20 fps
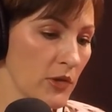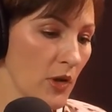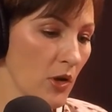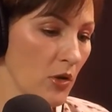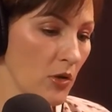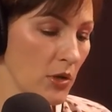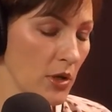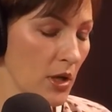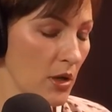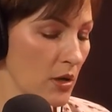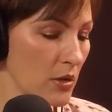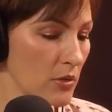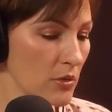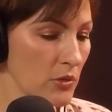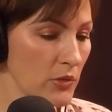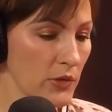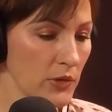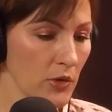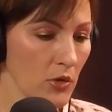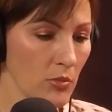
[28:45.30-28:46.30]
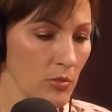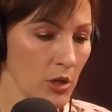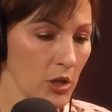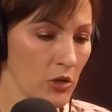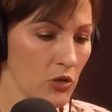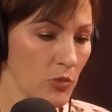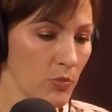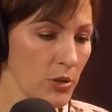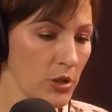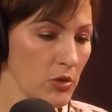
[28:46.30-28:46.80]
There's so
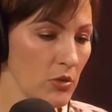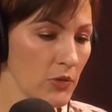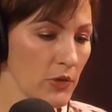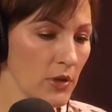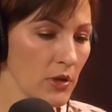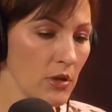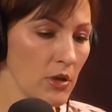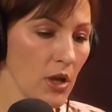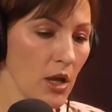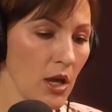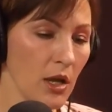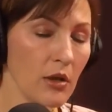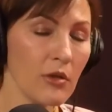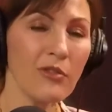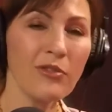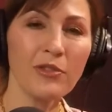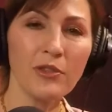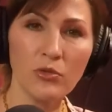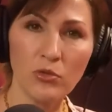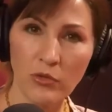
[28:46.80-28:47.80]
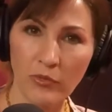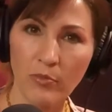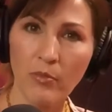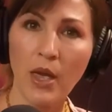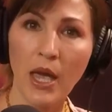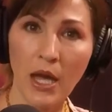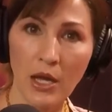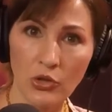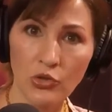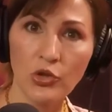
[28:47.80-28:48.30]
much, but there's a lot of sort of
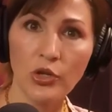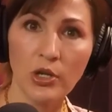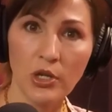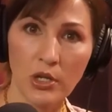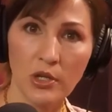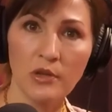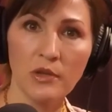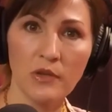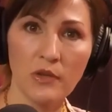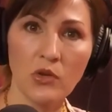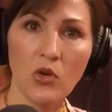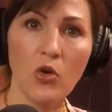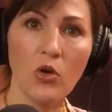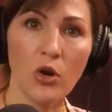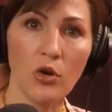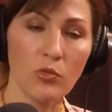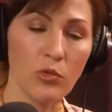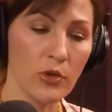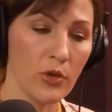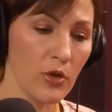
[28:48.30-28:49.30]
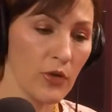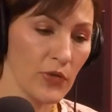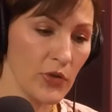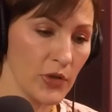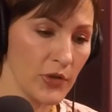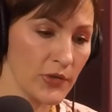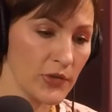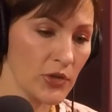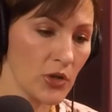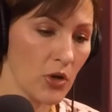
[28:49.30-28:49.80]
magic in this card with all
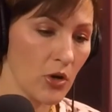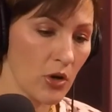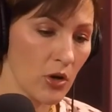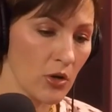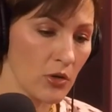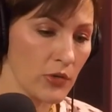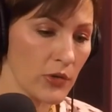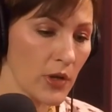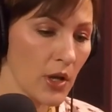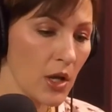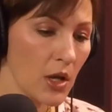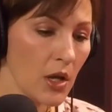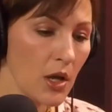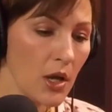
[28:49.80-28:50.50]
these stars.